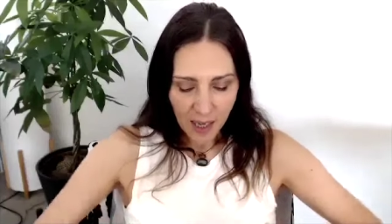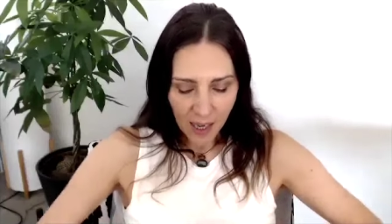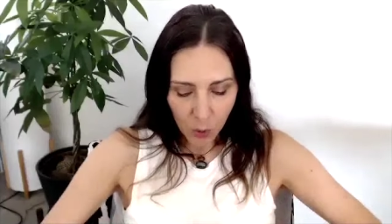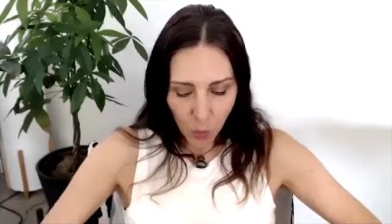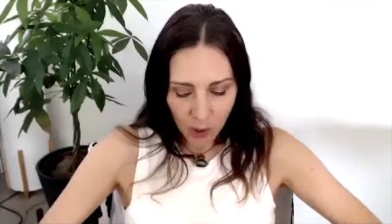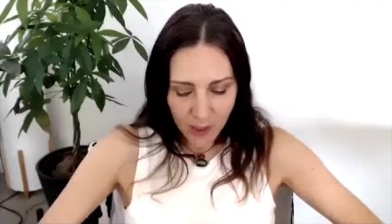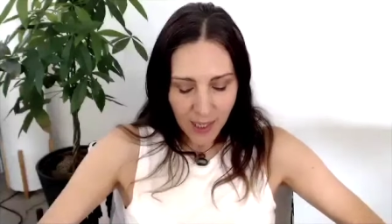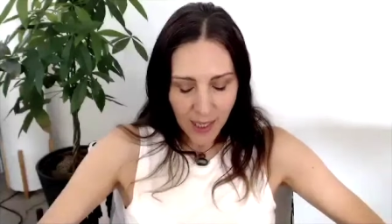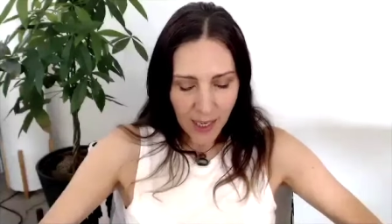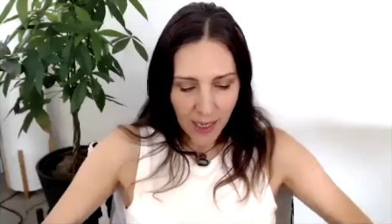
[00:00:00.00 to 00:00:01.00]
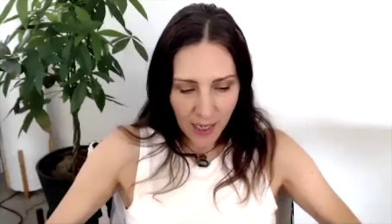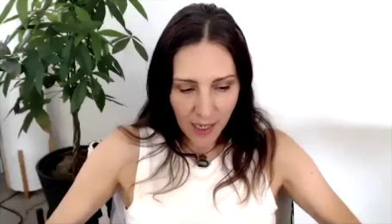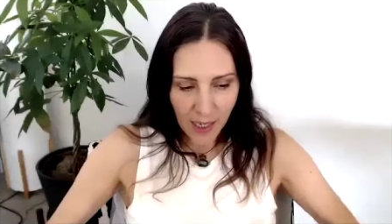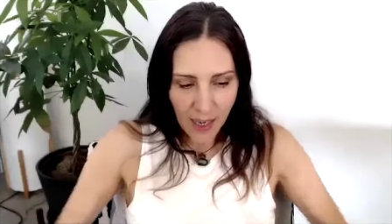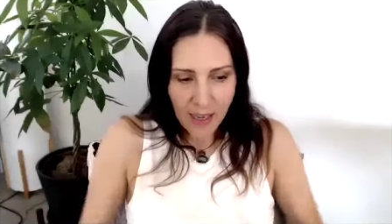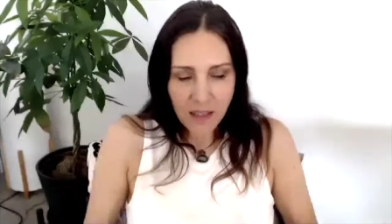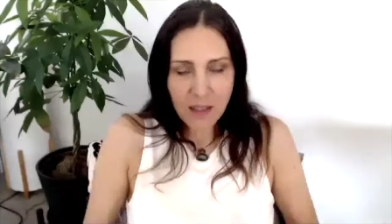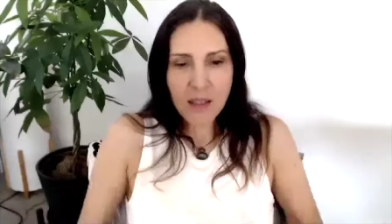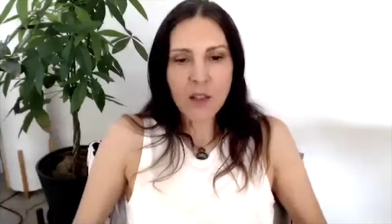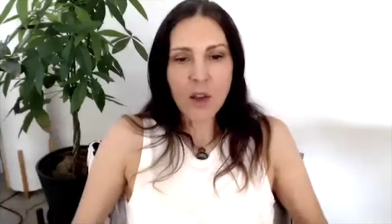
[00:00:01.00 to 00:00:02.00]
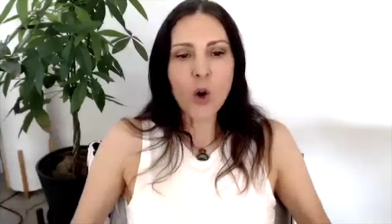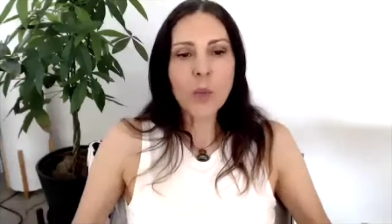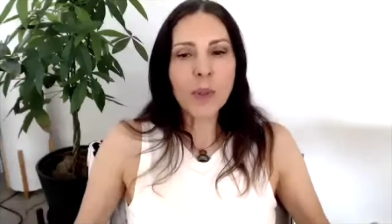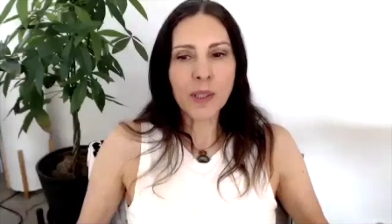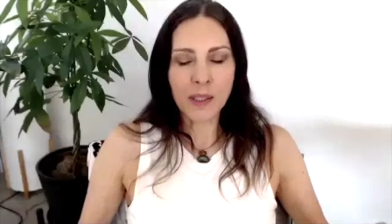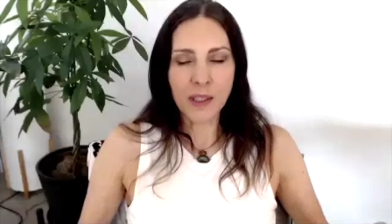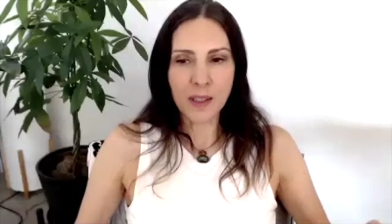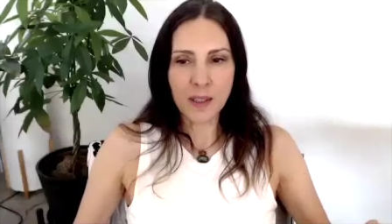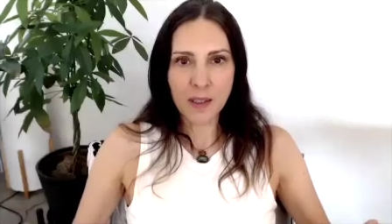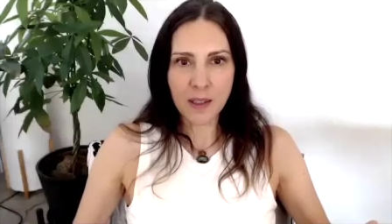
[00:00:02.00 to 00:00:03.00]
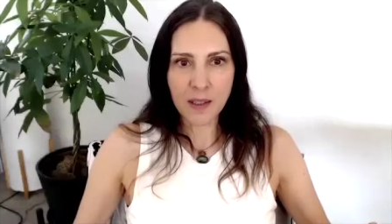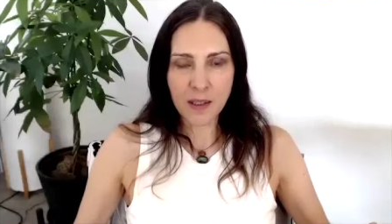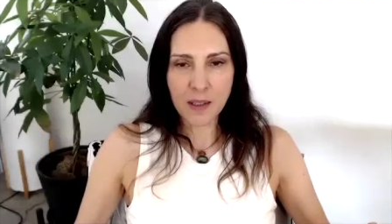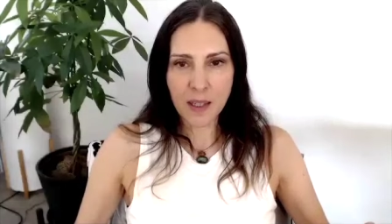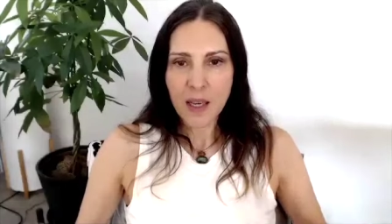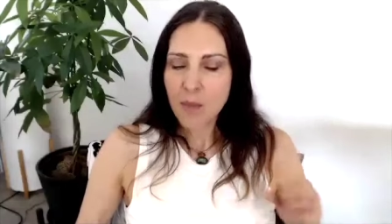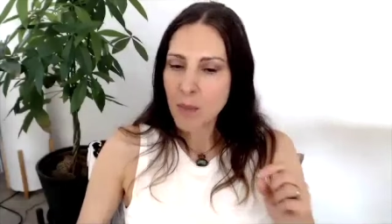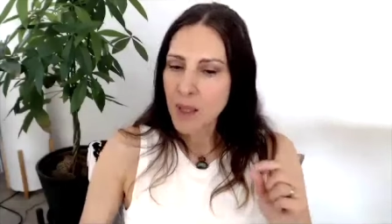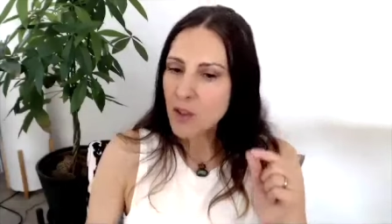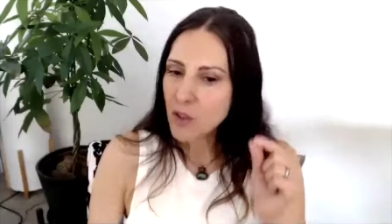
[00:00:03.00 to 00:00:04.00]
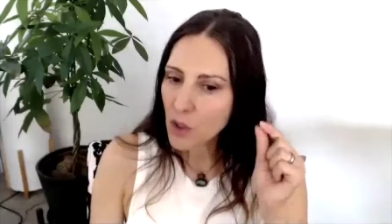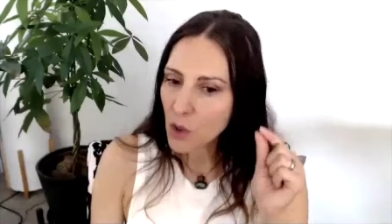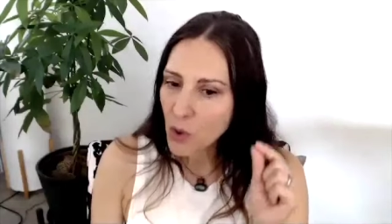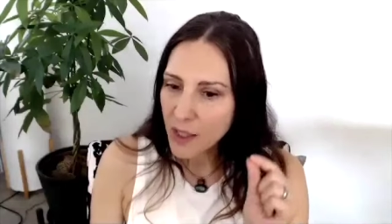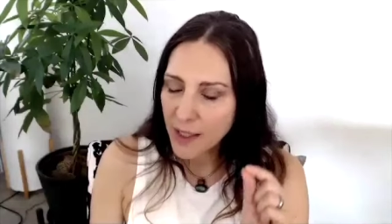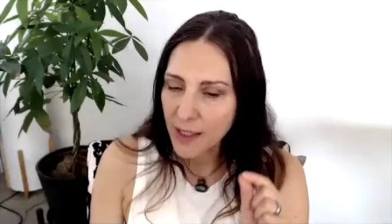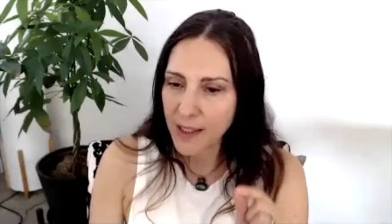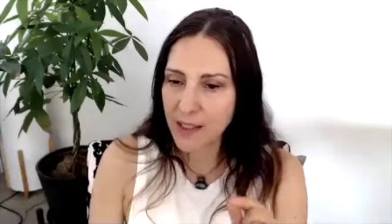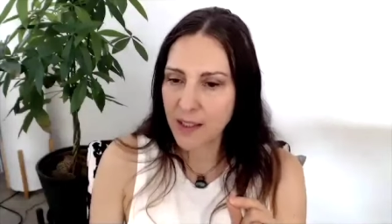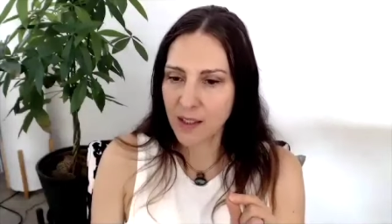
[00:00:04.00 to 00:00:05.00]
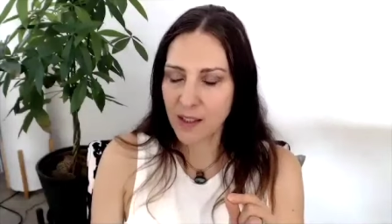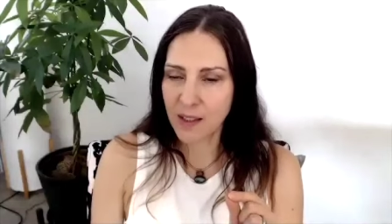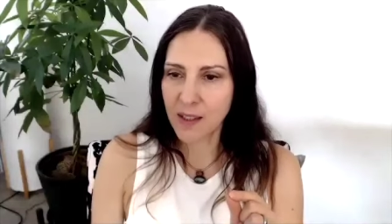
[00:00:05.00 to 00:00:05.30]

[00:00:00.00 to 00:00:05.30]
And what is here as this openness means that you can listen.